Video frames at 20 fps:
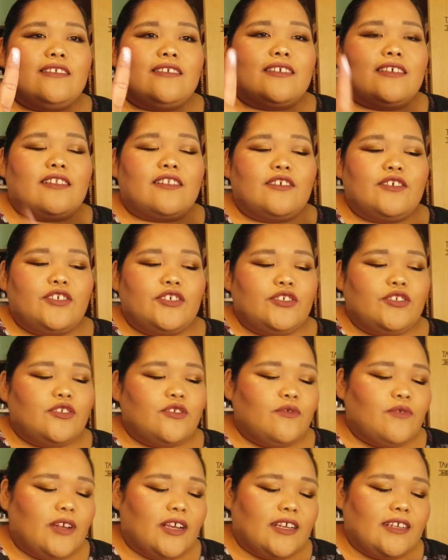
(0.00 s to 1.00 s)
Like, they're just
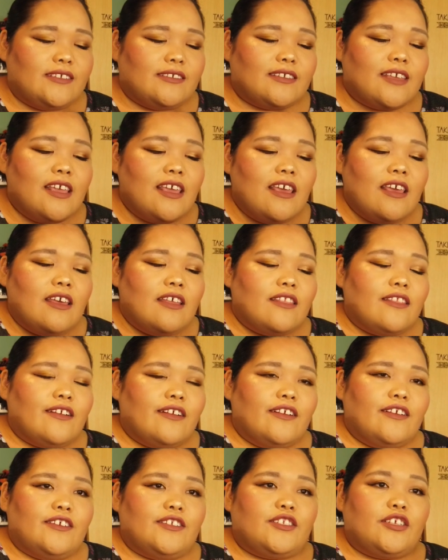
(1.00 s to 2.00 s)
so nice. They're
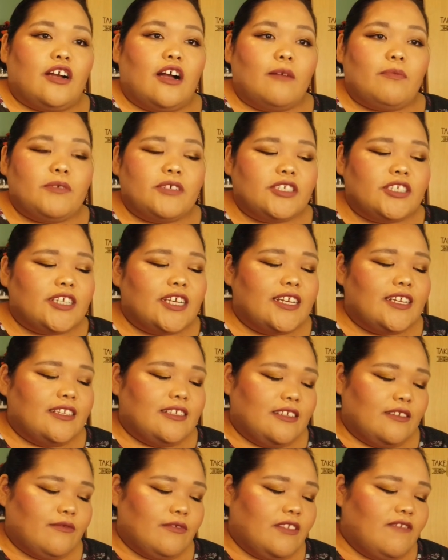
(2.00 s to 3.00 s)
good topper
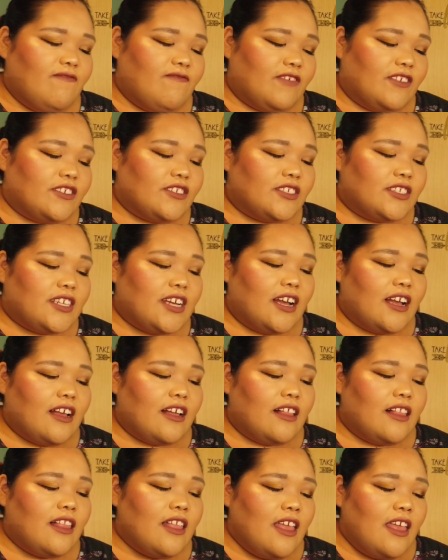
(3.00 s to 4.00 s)
shades, really
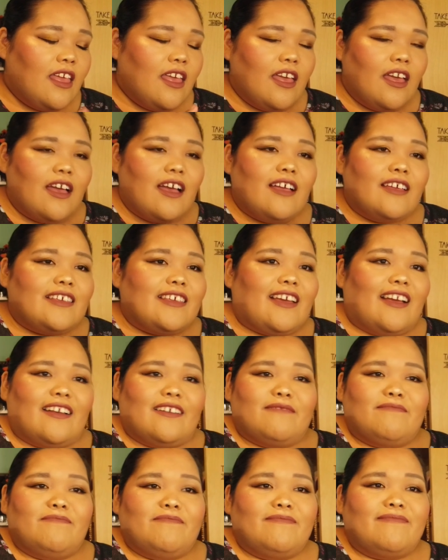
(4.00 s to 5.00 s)
versatile. Yeah,
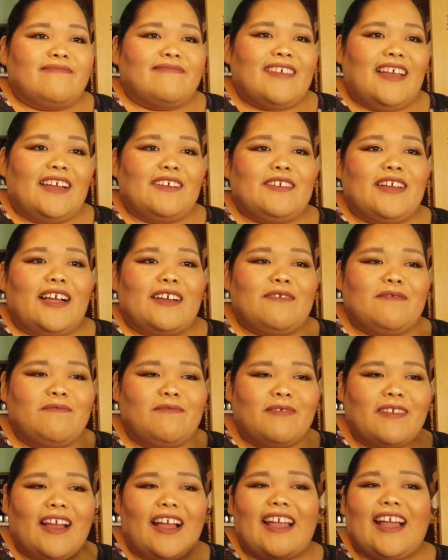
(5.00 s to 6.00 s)
I
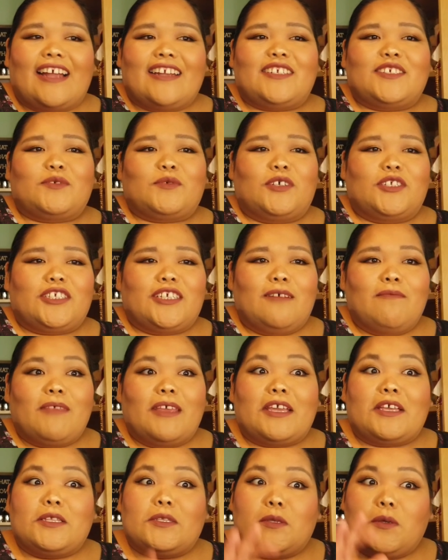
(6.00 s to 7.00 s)
had to swatch it. I'm
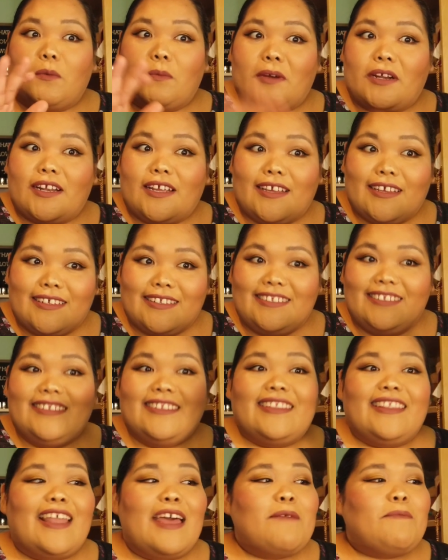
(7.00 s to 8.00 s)
like, it's so pretty.
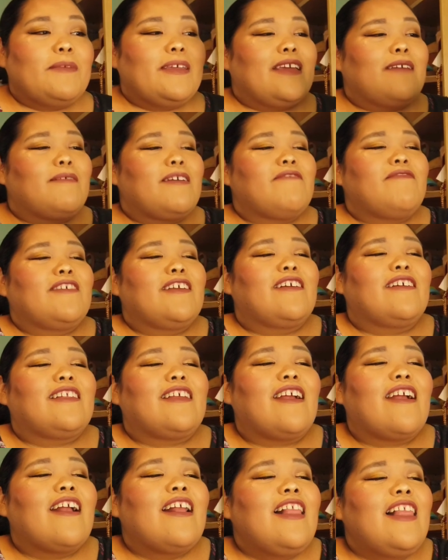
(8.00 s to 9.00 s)
Let me get my finger in
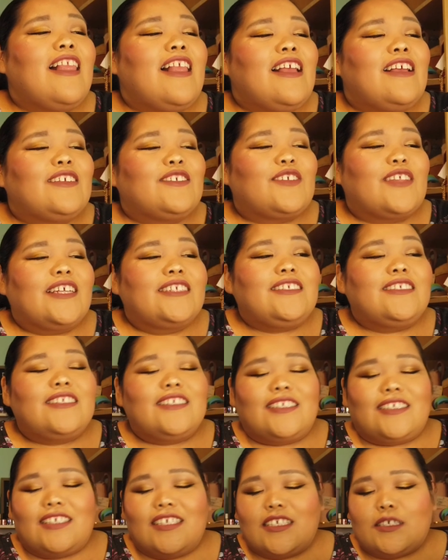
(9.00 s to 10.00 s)
there. So that's the
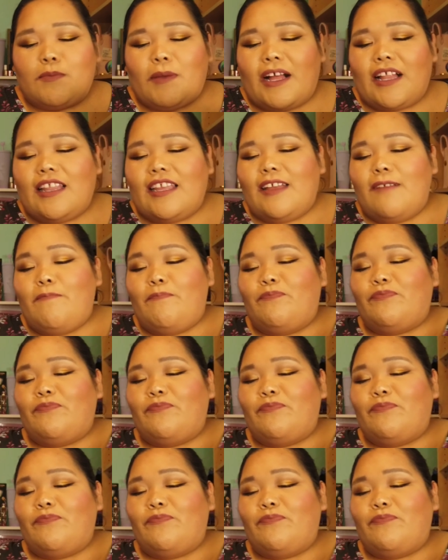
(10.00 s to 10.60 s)
6th palette.